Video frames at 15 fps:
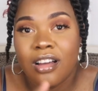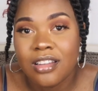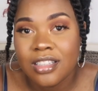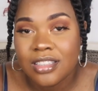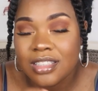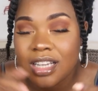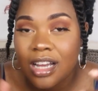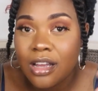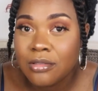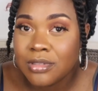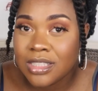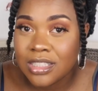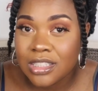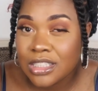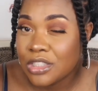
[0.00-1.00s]
all the time
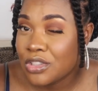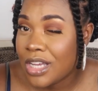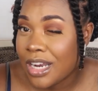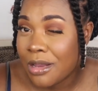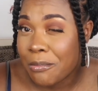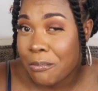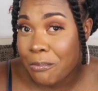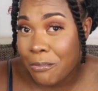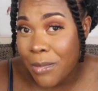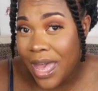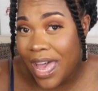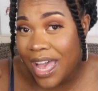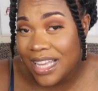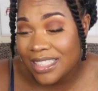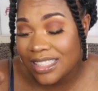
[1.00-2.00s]
just to try to
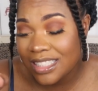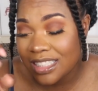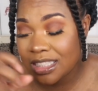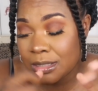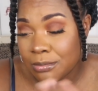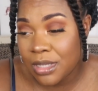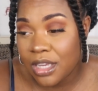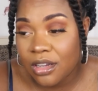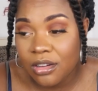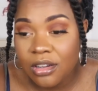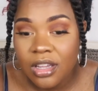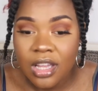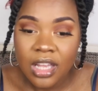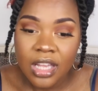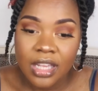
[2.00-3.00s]
mask the
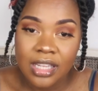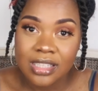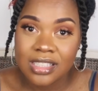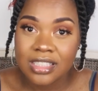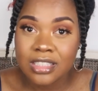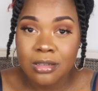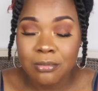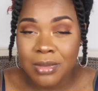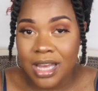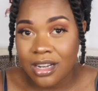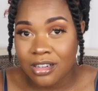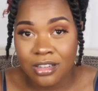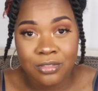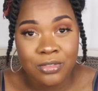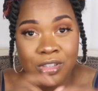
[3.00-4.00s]
smell. It doesn't
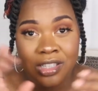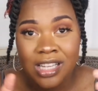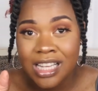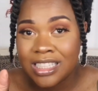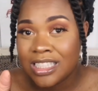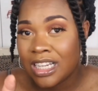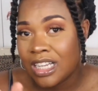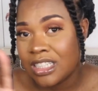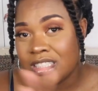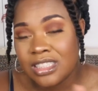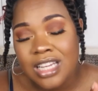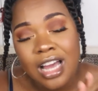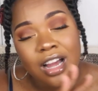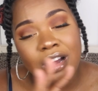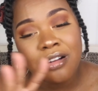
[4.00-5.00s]
matter if you're like taking
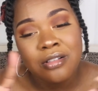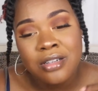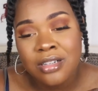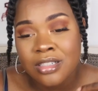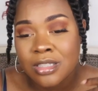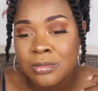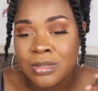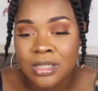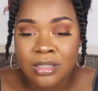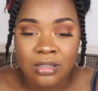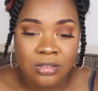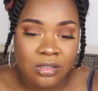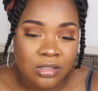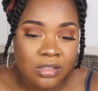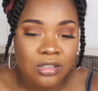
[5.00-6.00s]
showers, putting
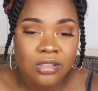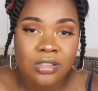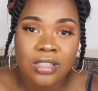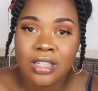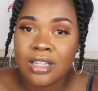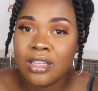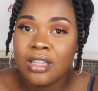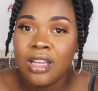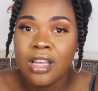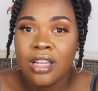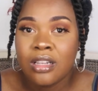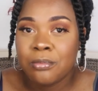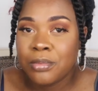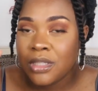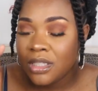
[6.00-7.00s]
on deodorant,
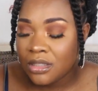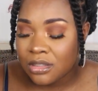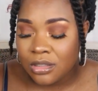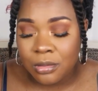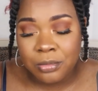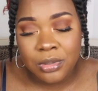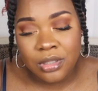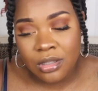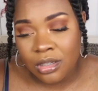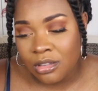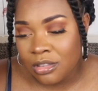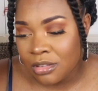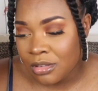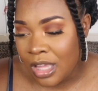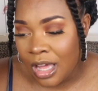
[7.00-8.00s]
please don't put
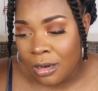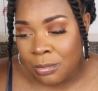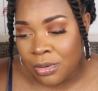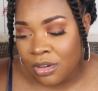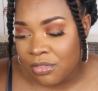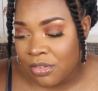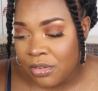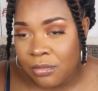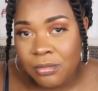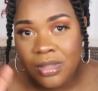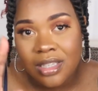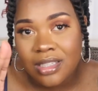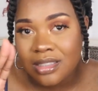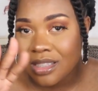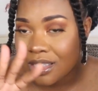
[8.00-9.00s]
on a lot of perfume
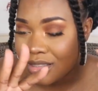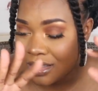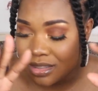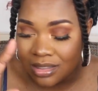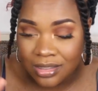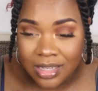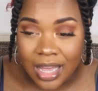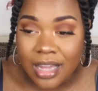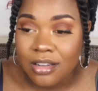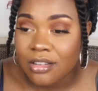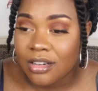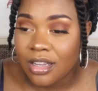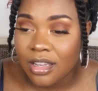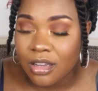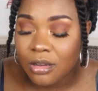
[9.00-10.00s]
because that's just not
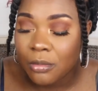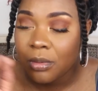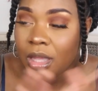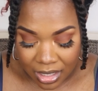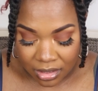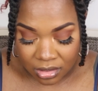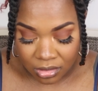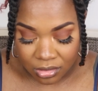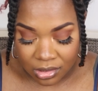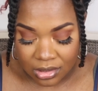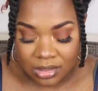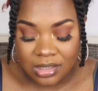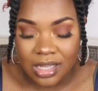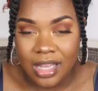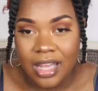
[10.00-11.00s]
gonna help. I
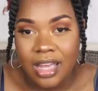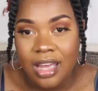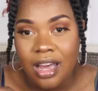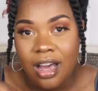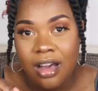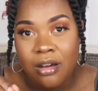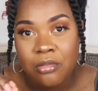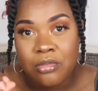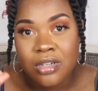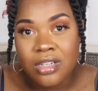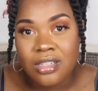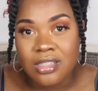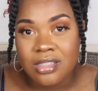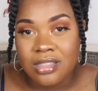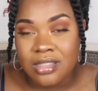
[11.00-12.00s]
noticed that I
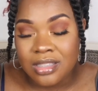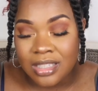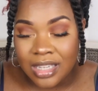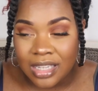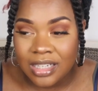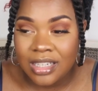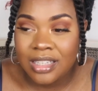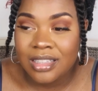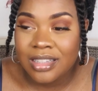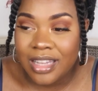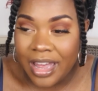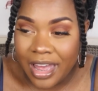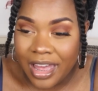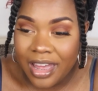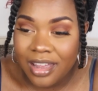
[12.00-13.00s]
was getting
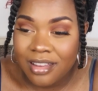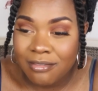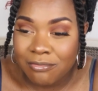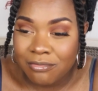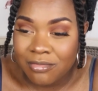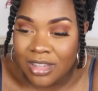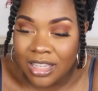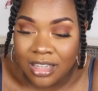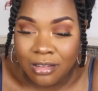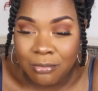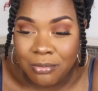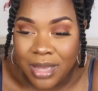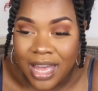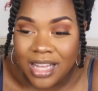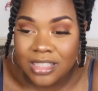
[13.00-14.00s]
that
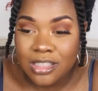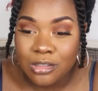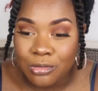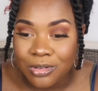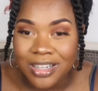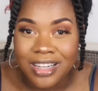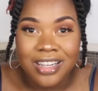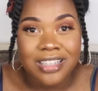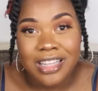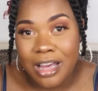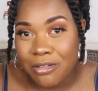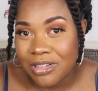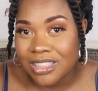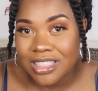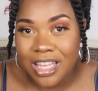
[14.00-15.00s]
thing back to where
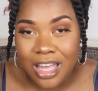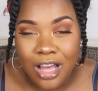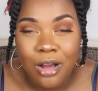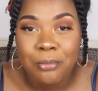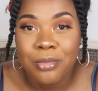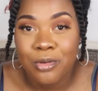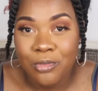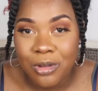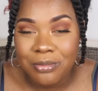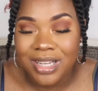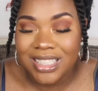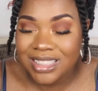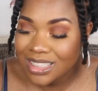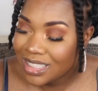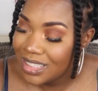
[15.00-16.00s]
that wasn't helping with
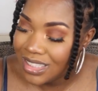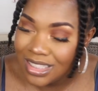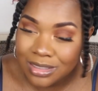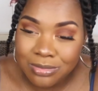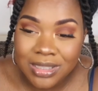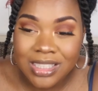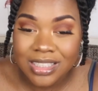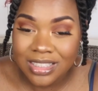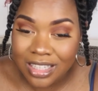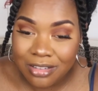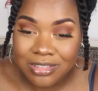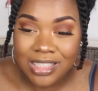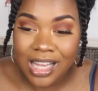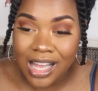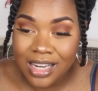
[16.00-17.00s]
my sickness because I
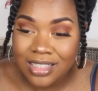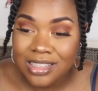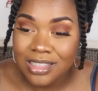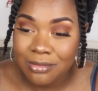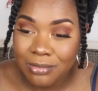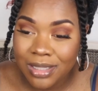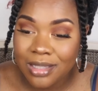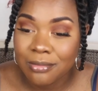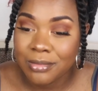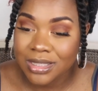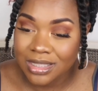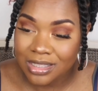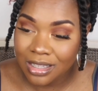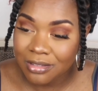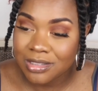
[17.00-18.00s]
was honestly making
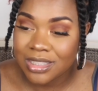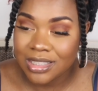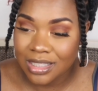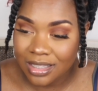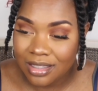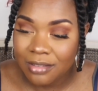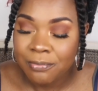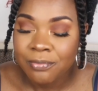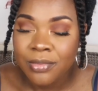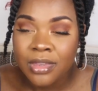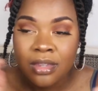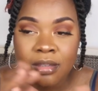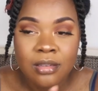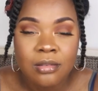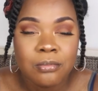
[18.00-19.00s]
myself sick.
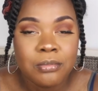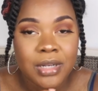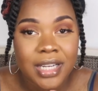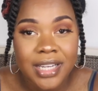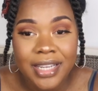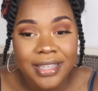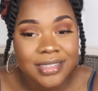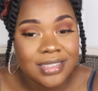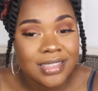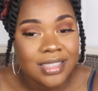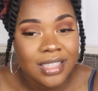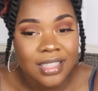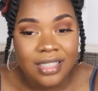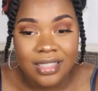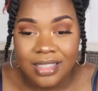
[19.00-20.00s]
But
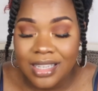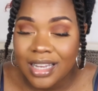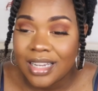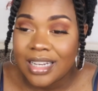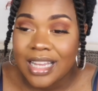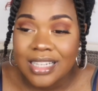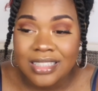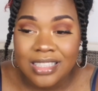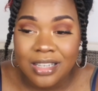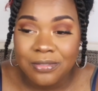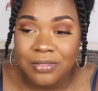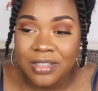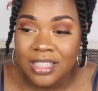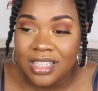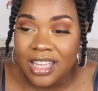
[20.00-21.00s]
yeah, that
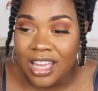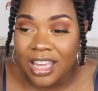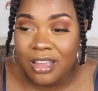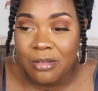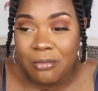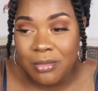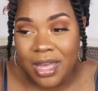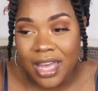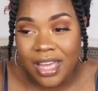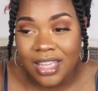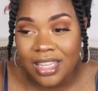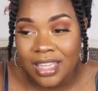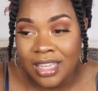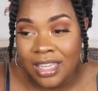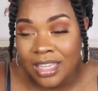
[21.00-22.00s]
definitely came
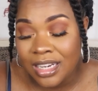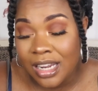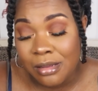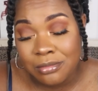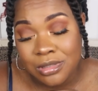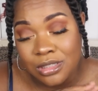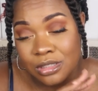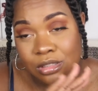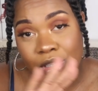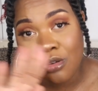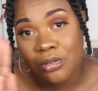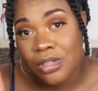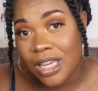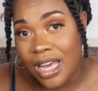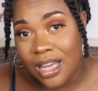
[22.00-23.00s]
back, and I'm
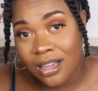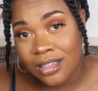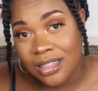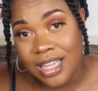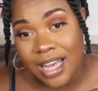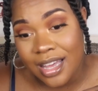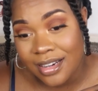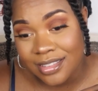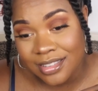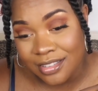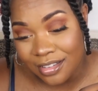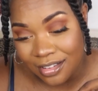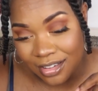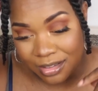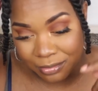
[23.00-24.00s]
so glad it's
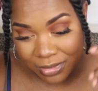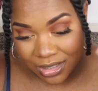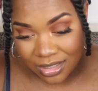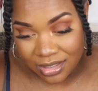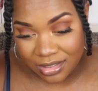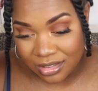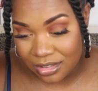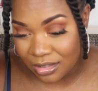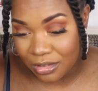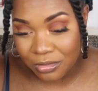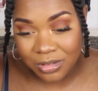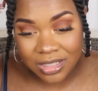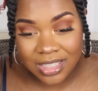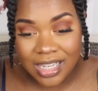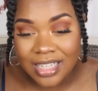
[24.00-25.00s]
gone because no
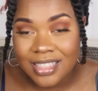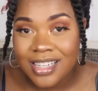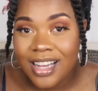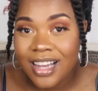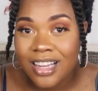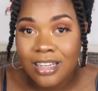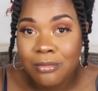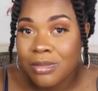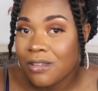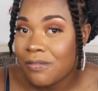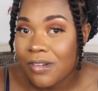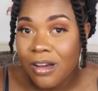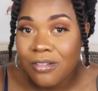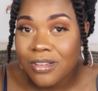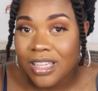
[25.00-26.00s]
one got time to be
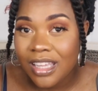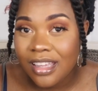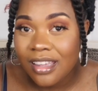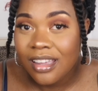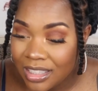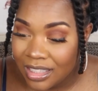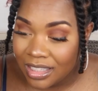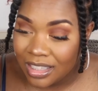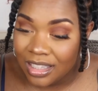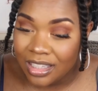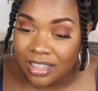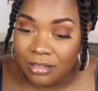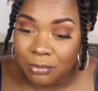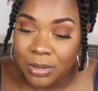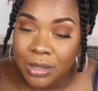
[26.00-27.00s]
funky,
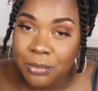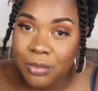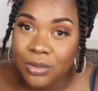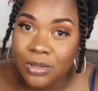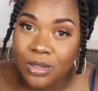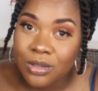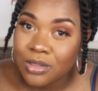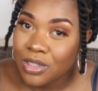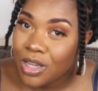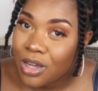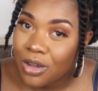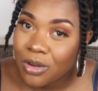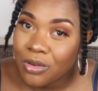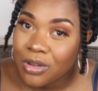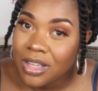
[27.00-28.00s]
and people don't
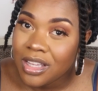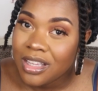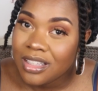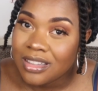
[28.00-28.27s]
know